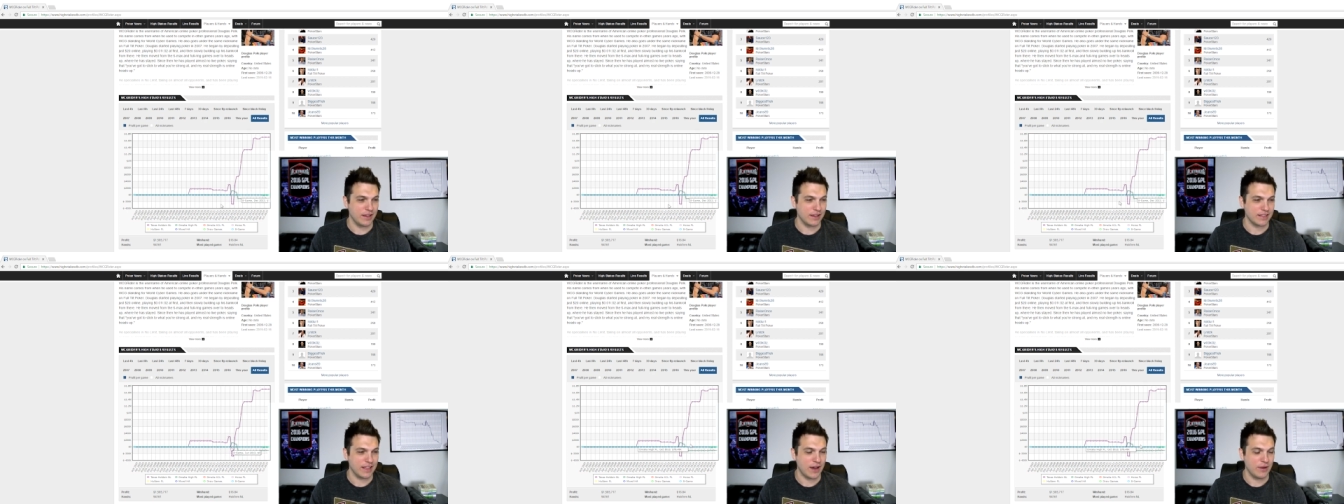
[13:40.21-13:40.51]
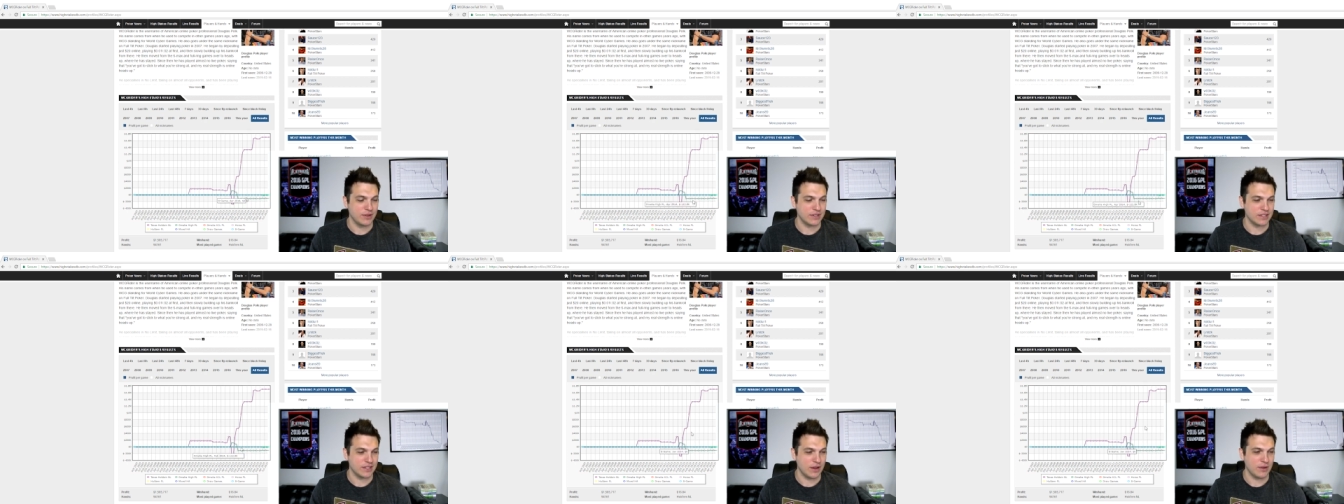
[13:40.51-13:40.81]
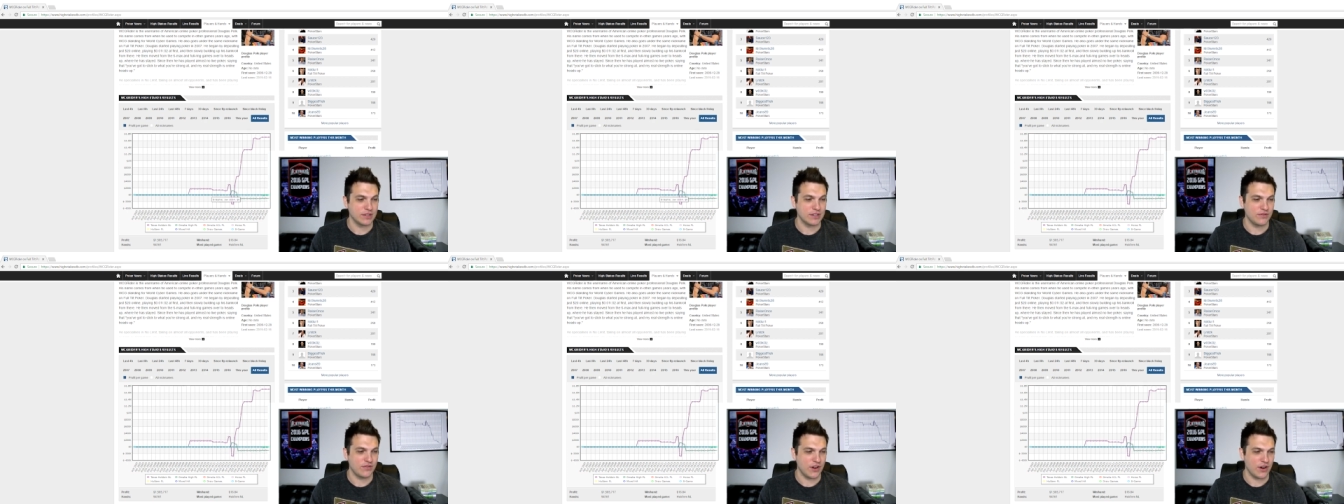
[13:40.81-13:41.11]
Like that was
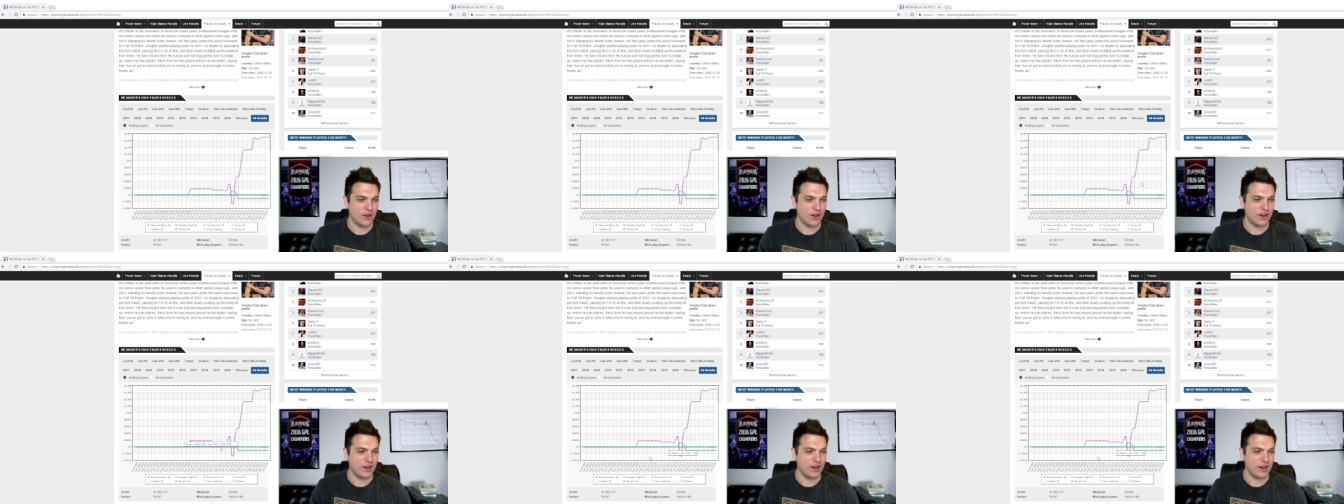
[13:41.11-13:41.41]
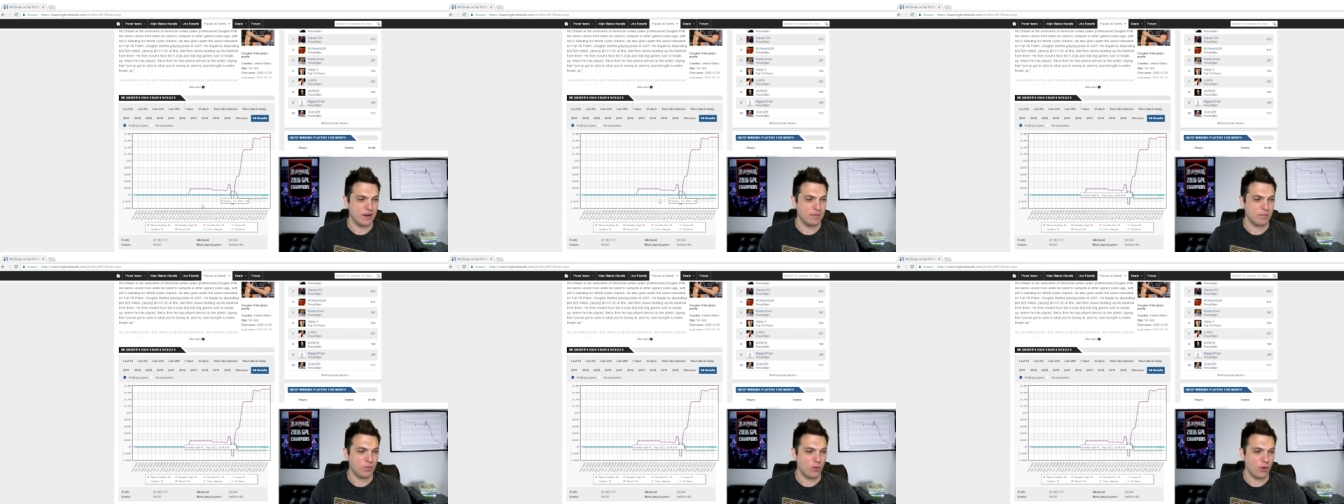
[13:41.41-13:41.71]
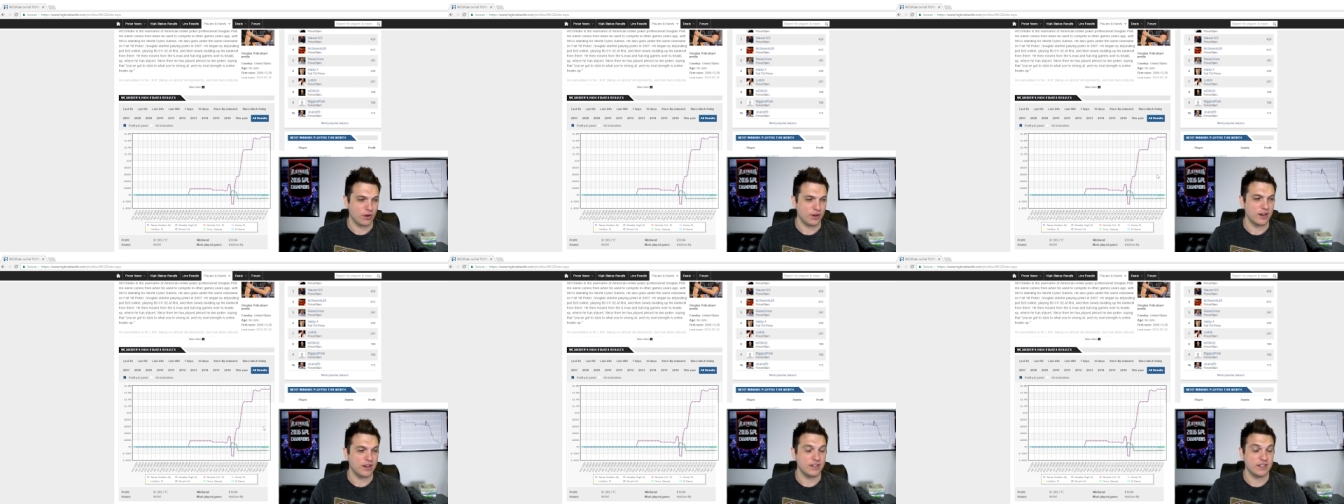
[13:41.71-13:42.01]
a very
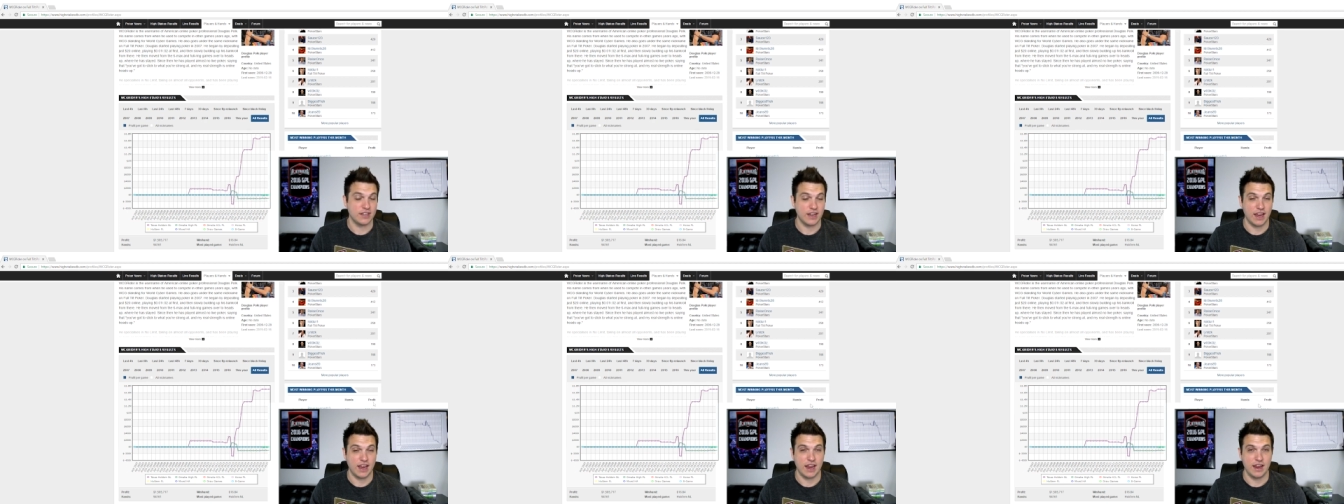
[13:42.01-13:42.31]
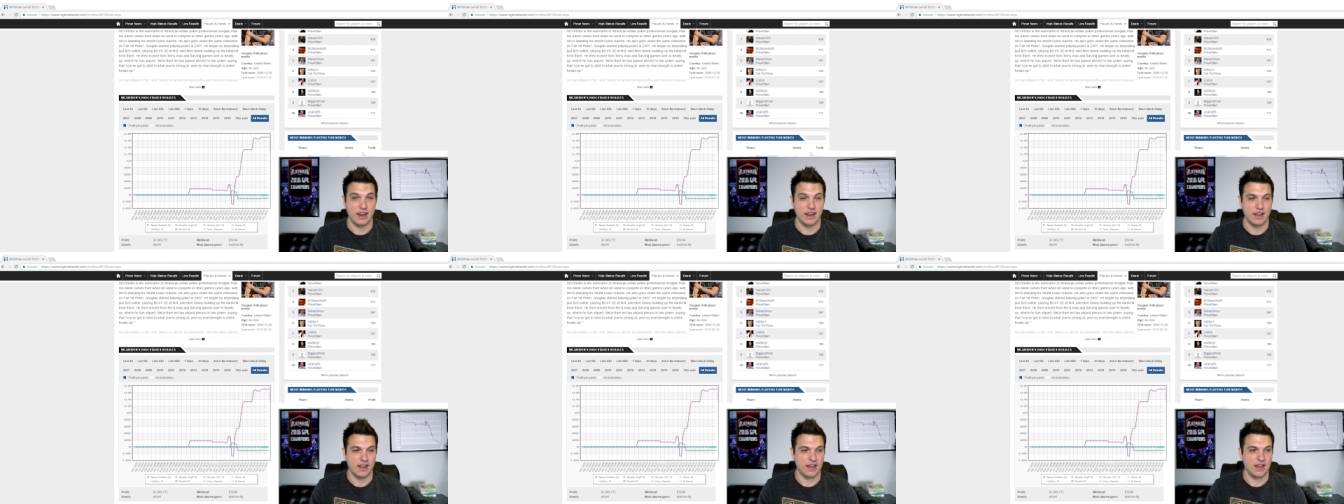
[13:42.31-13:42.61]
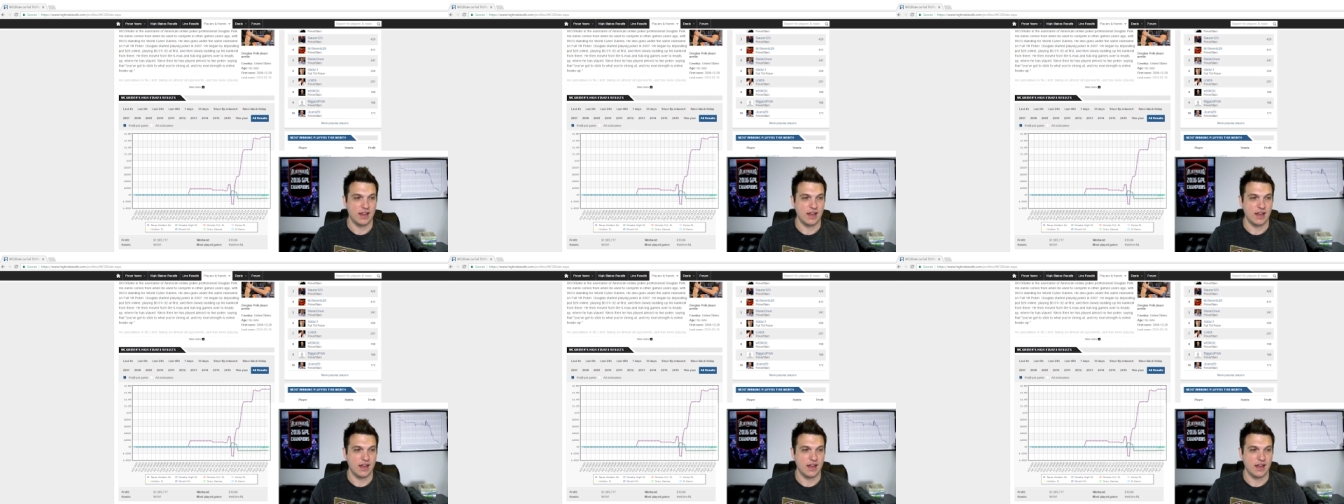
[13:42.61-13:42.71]
important day,